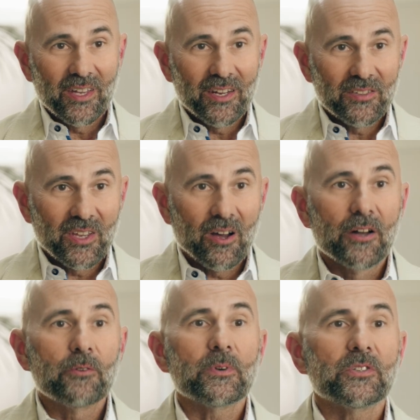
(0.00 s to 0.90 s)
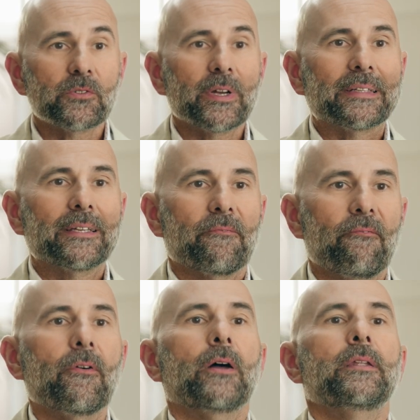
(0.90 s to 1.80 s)
It is the unrestricted
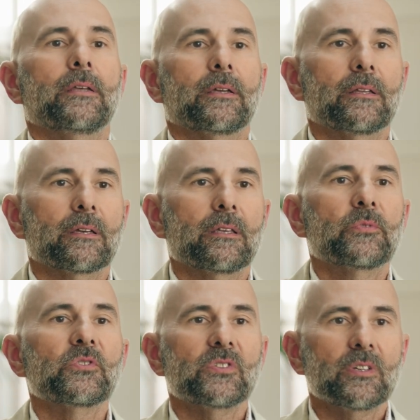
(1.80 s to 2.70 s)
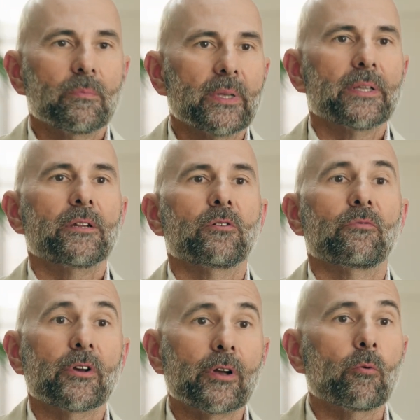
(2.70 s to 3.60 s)
funding that gives us the ability to
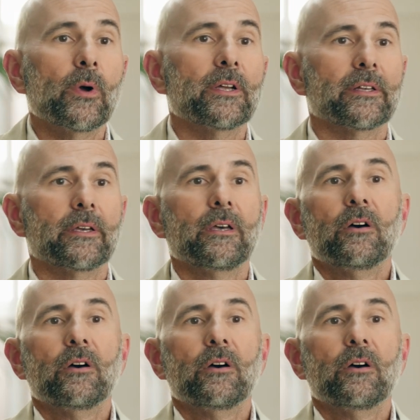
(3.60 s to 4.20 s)
very quickly